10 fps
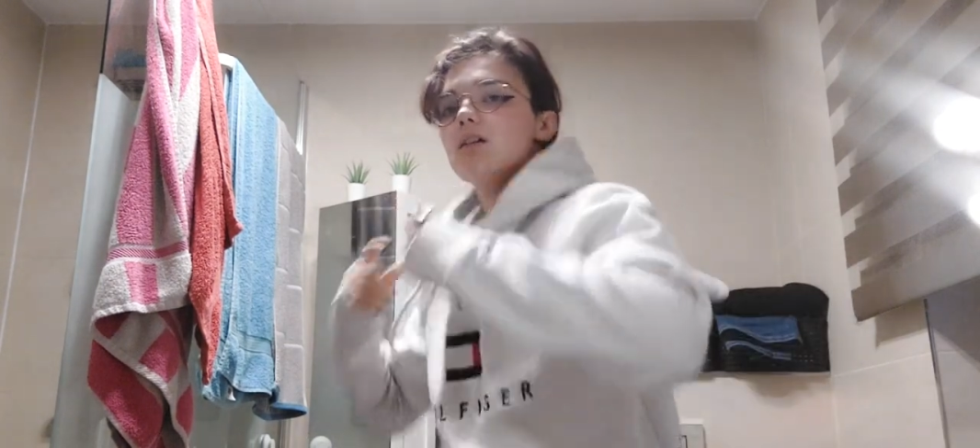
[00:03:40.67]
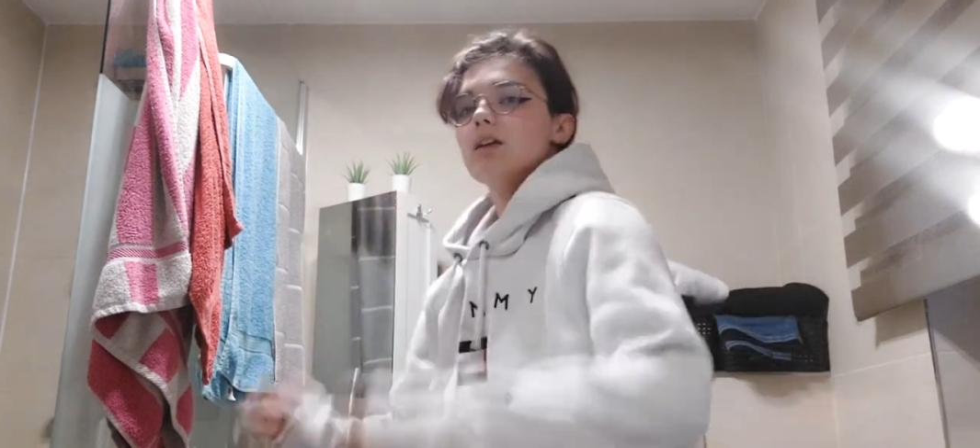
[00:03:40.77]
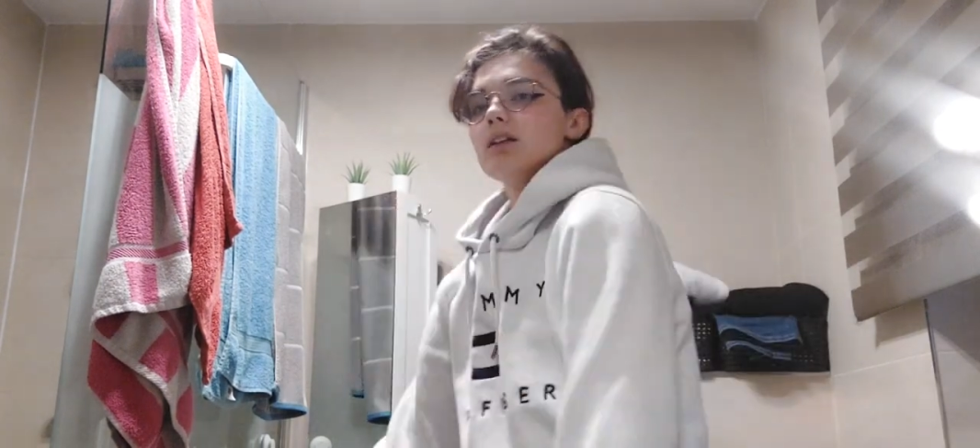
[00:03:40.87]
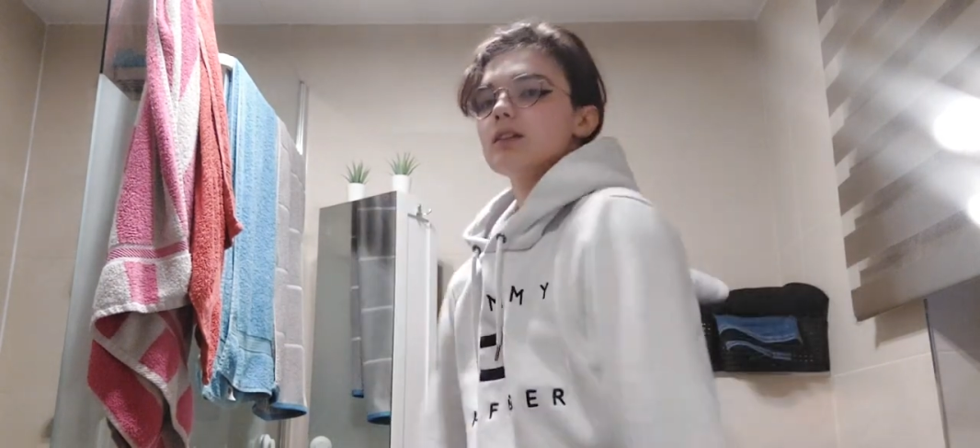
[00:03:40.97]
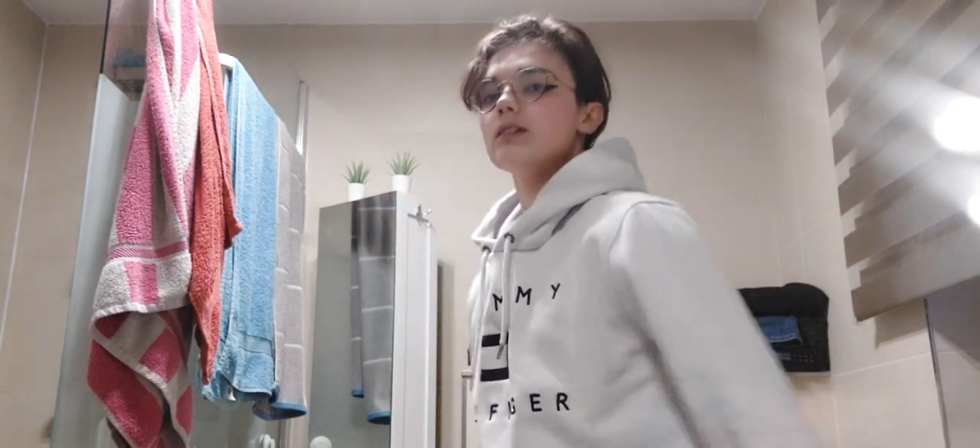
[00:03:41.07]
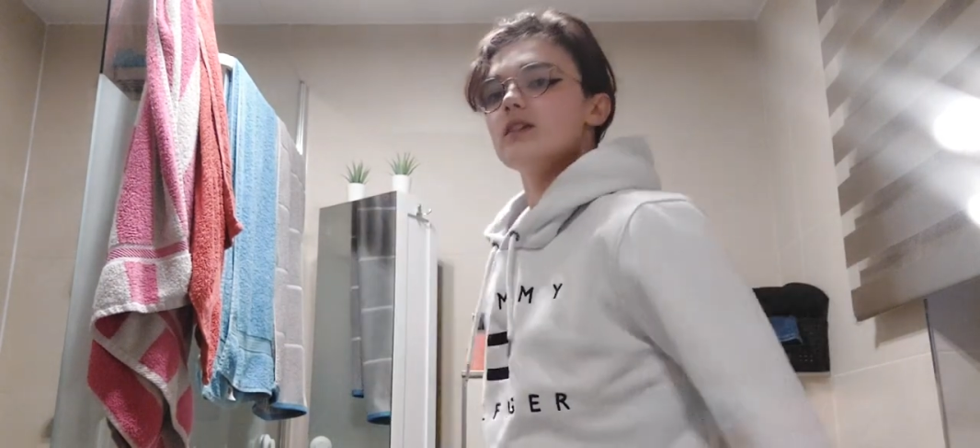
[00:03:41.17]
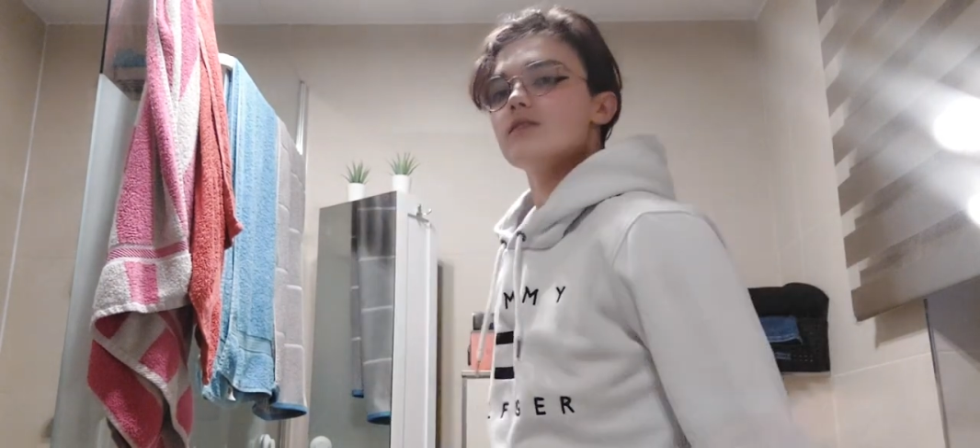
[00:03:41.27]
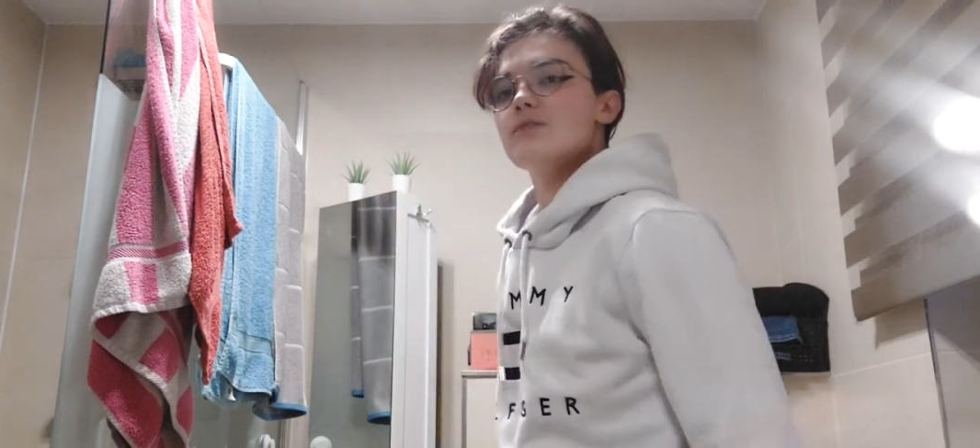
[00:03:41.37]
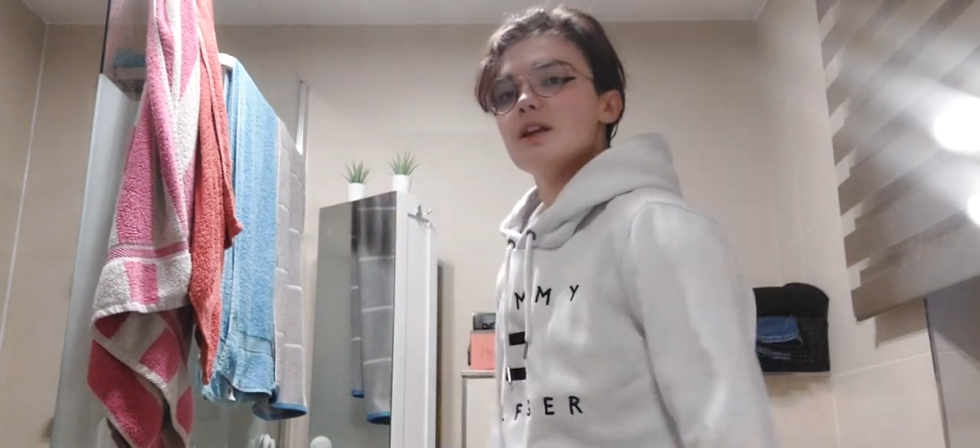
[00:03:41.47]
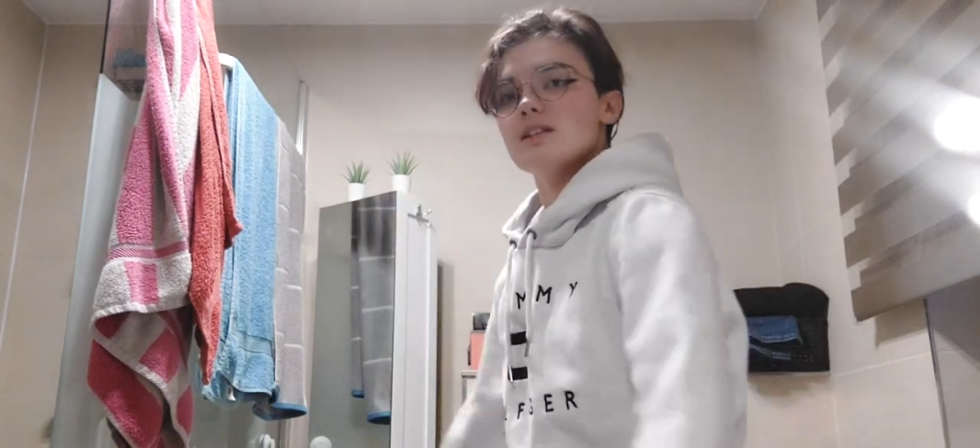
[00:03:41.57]
Like
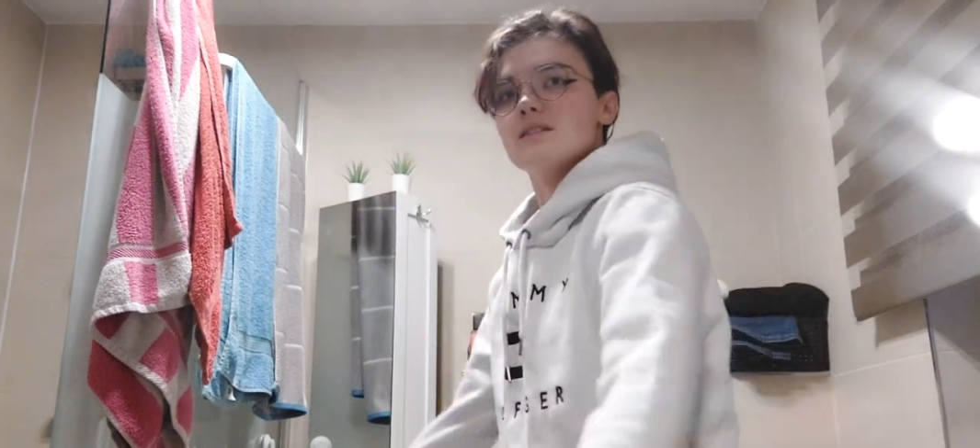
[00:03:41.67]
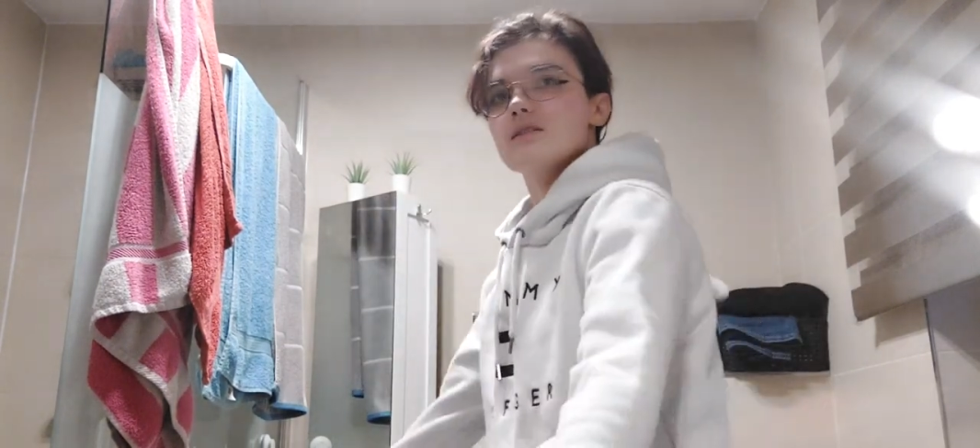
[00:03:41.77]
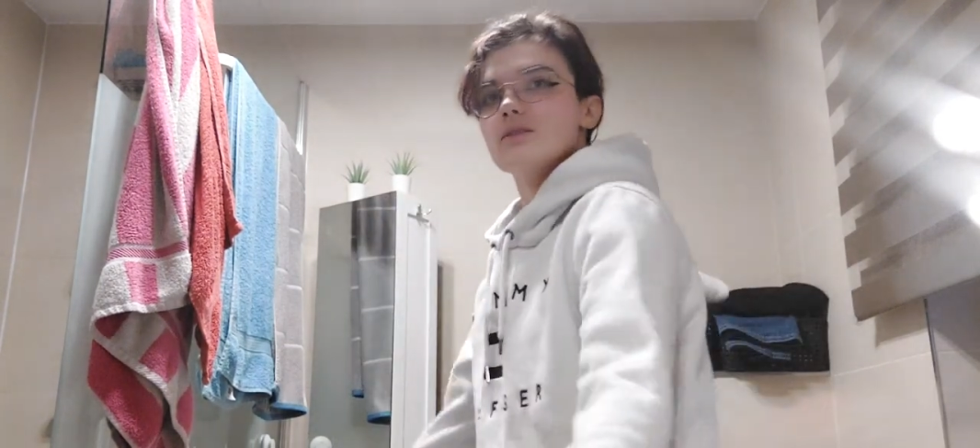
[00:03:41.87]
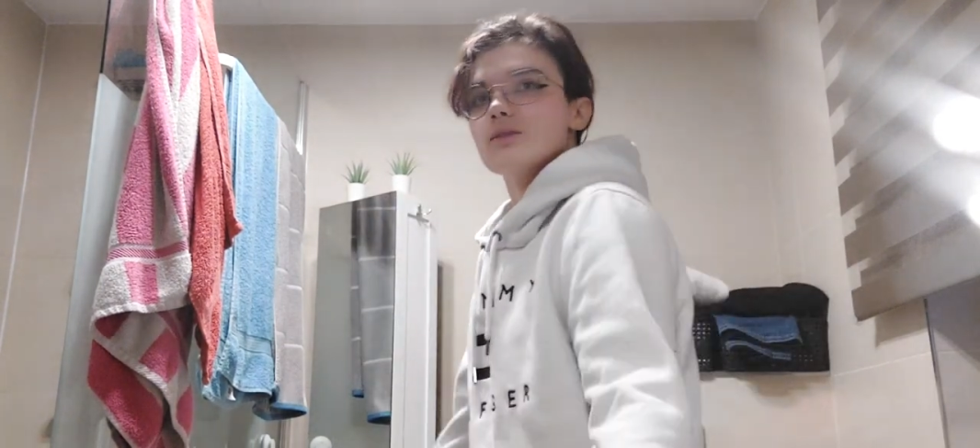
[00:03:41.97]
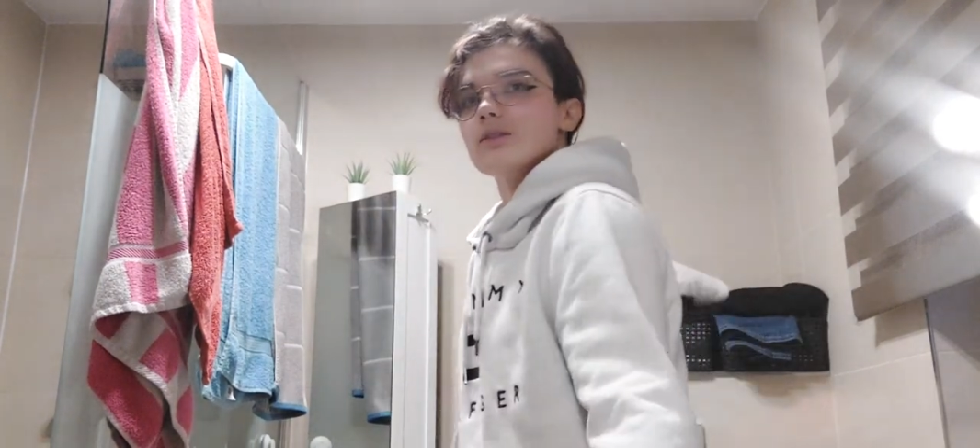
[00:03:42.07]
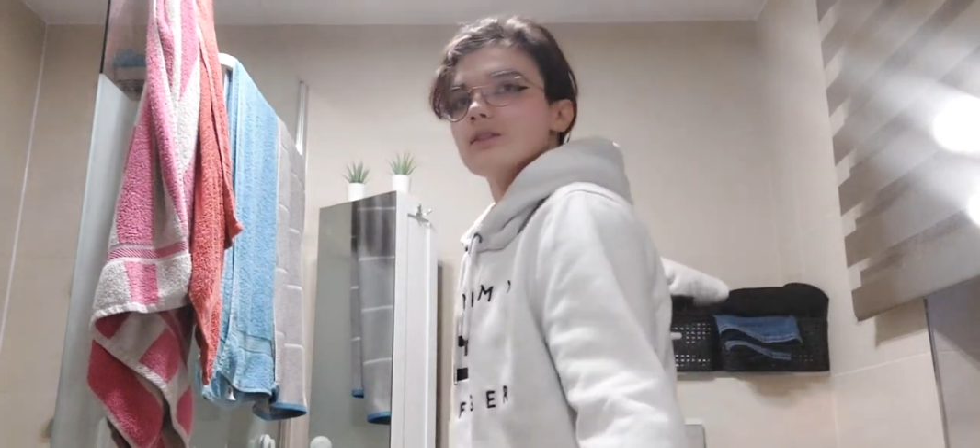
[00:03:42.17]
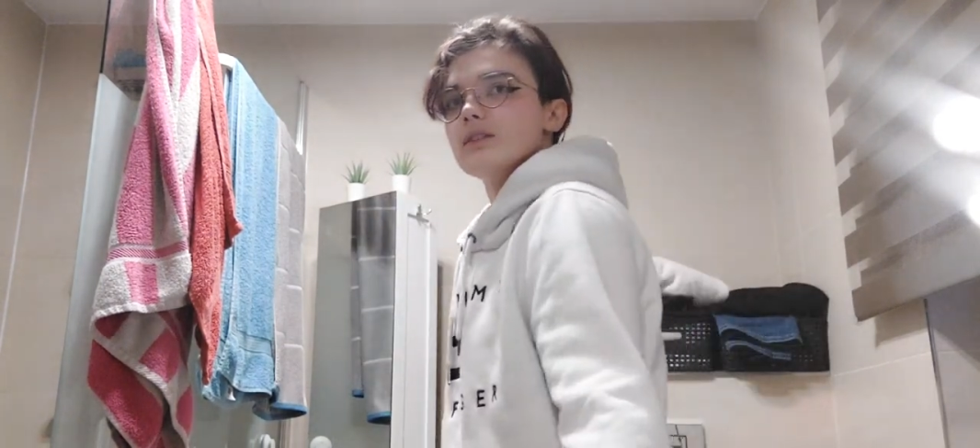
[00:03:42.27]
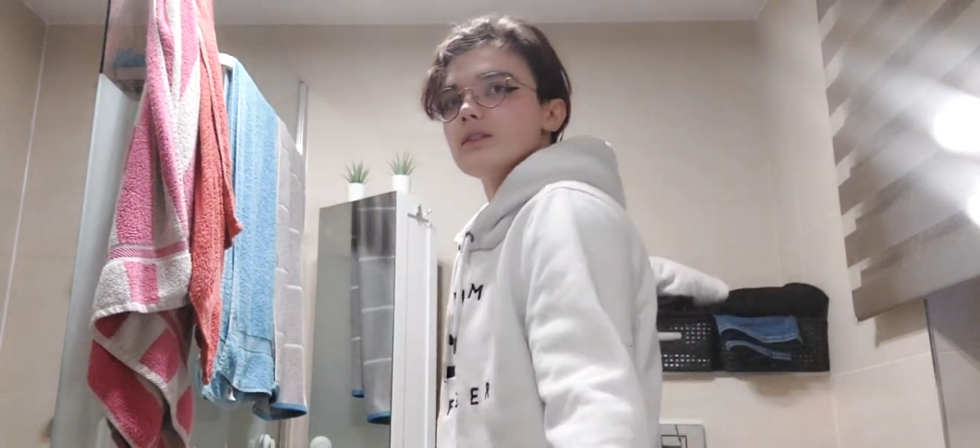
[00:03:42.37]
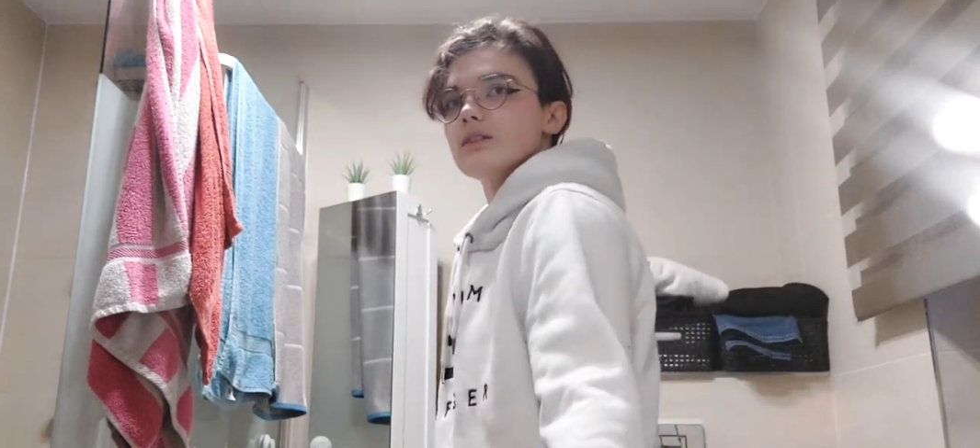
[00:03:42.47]
it's flat, you know.